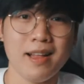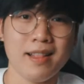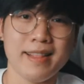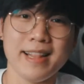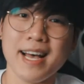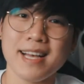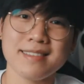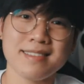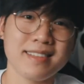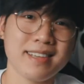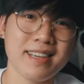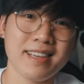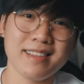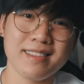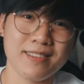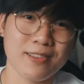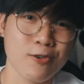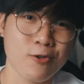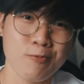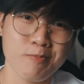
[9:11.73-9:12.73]

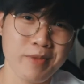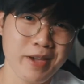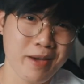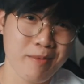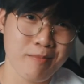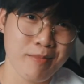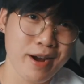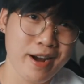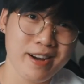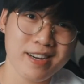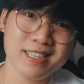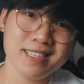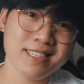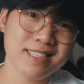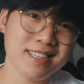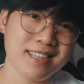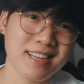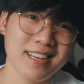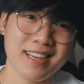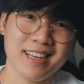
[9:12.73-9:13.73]
Lastly, don't be
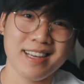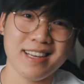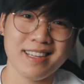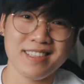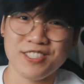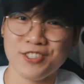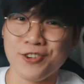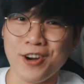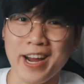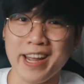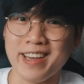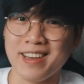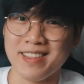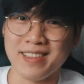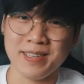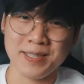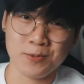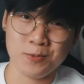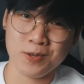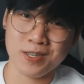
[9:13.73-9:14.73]
embarrassed and try it
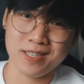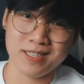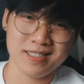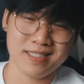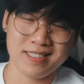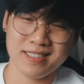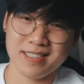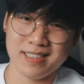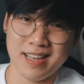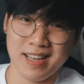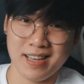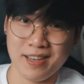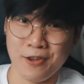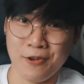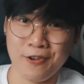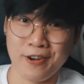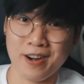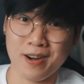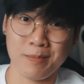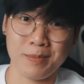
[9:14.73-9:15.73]
at least once.
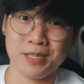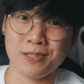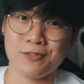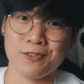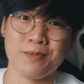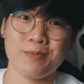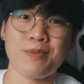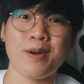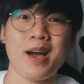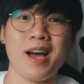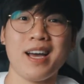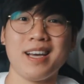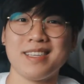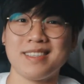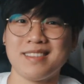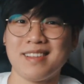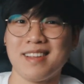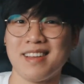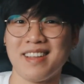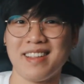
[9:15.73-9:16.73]
You're gonna be
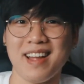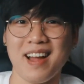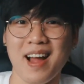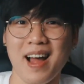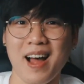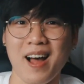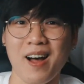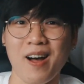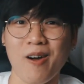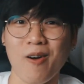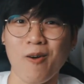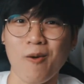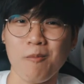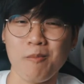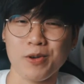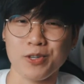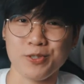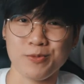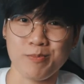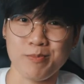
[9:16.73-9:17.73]
surprised at how
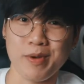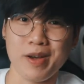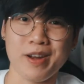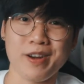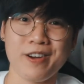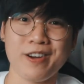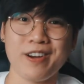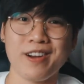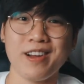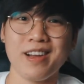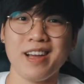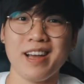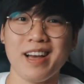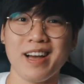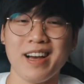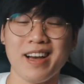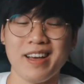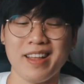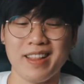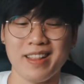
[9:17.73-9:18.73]
much better
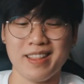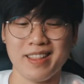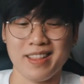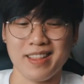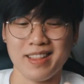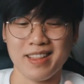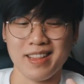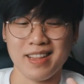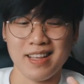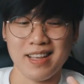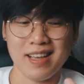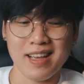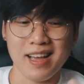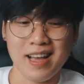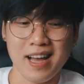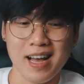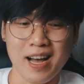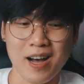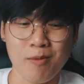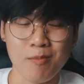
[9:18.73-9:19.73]
and
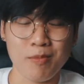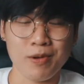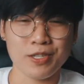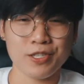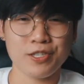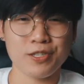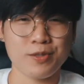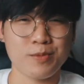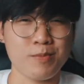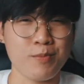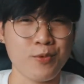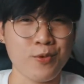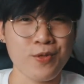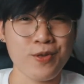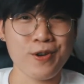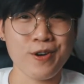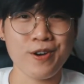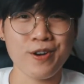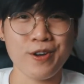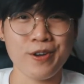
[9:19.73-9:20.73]
how much
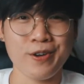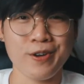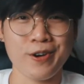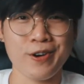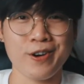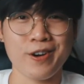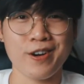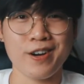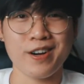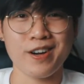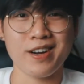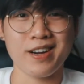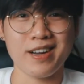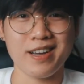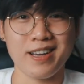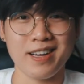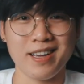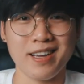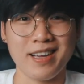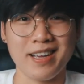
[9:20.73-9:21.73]
smoother
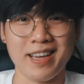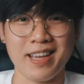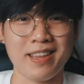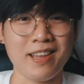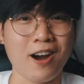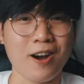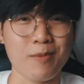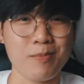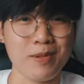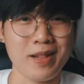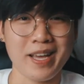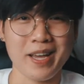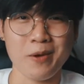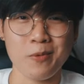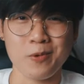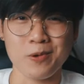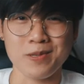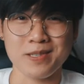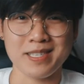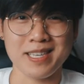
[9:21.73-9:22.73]
your guitar
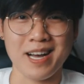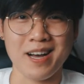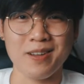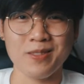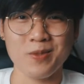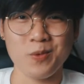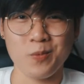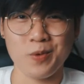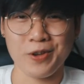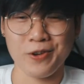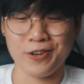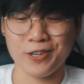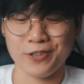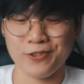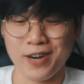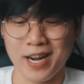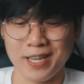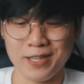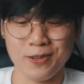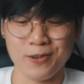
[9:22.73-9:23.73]
playing will sound when you're
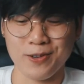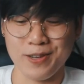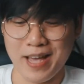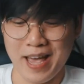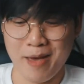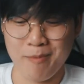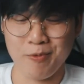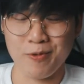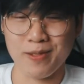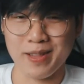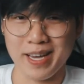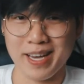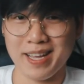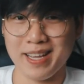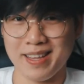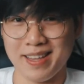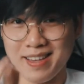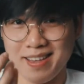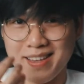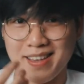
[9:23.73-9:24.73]
trying to
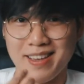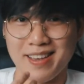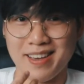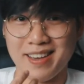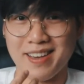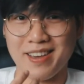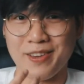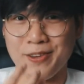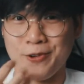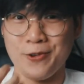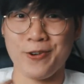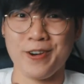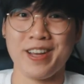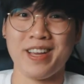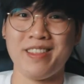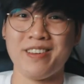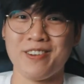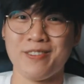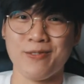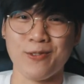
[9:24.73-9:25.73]
emulate your
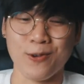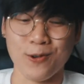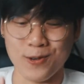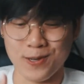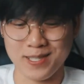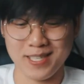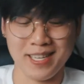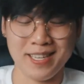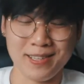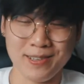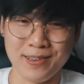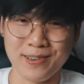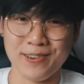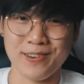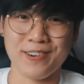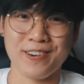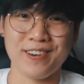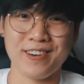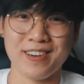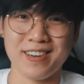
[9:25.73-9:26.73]
inner voice into
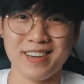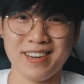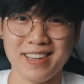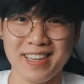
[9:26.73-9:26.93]
your